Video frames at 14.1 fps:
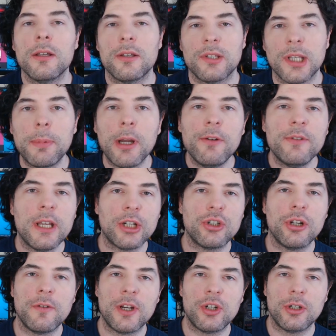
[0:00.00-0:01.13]
So both next
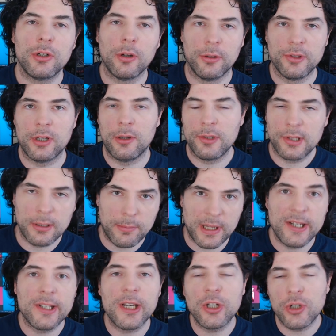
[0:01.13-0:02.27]
generation consoles, the
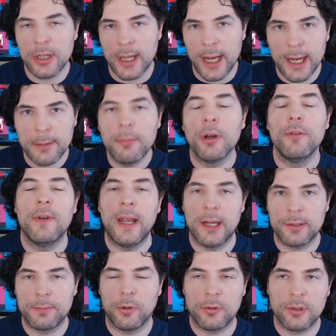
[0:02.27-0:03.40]
PlayStation and both
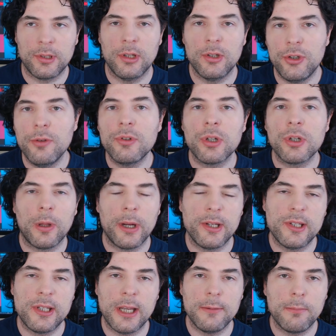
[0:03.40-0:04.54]
Xboxes, utilize
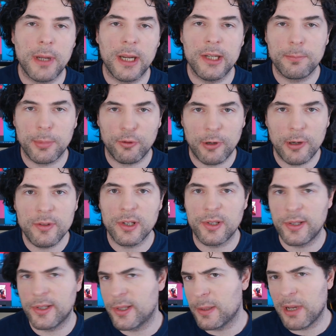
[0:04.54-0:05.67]
Zen-based
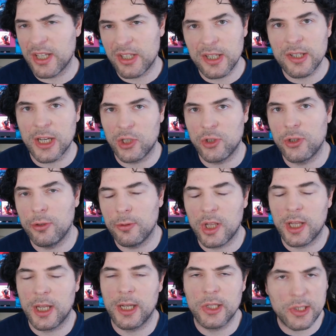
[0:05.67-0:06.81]
processors, the basic Zen 2
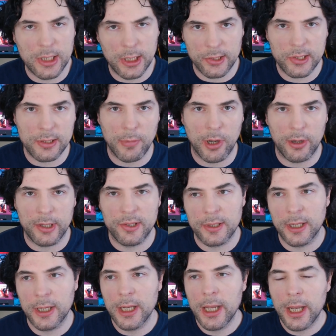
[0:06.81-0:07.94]
class, customized.
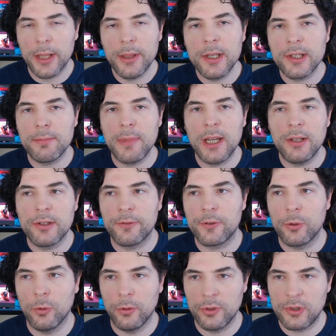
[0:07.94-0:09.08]
And this means, of
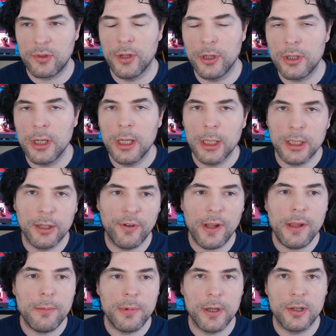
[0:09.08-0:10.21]
course, that
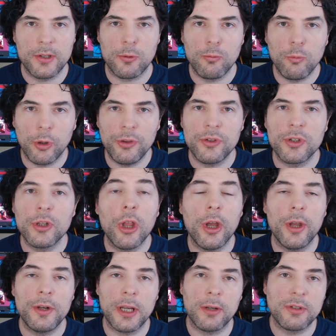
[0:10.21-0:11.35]
developers want to
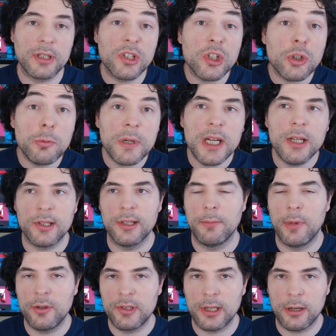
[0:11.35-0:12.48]
learn how to squeeze the
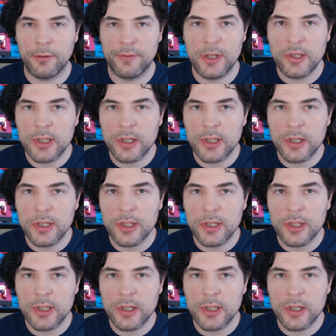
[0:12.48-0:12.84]
most out of these